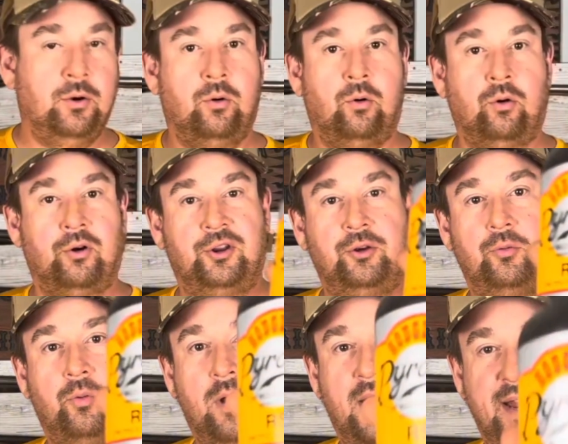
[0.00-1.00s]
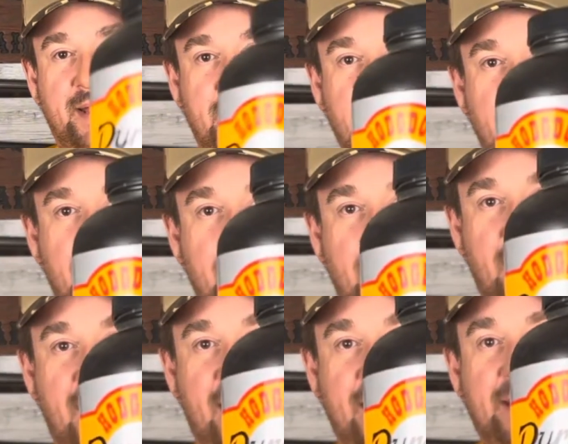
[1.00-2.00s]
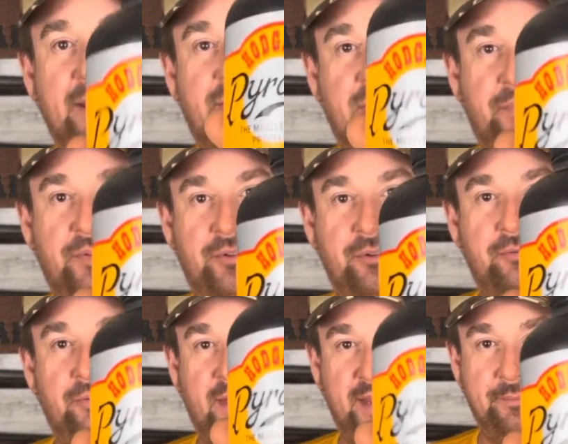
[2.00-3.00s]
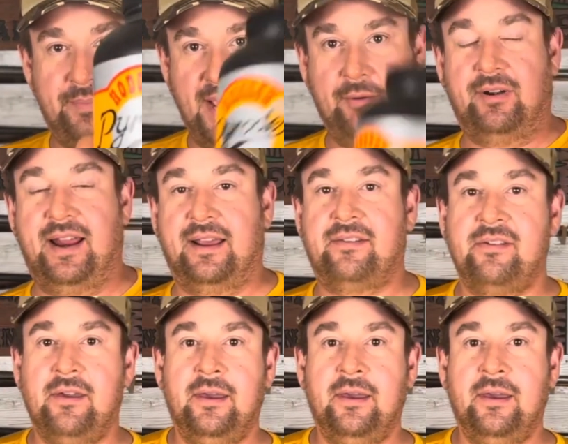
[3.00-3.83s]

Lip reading: Or do you want a substitute like Pyrodex?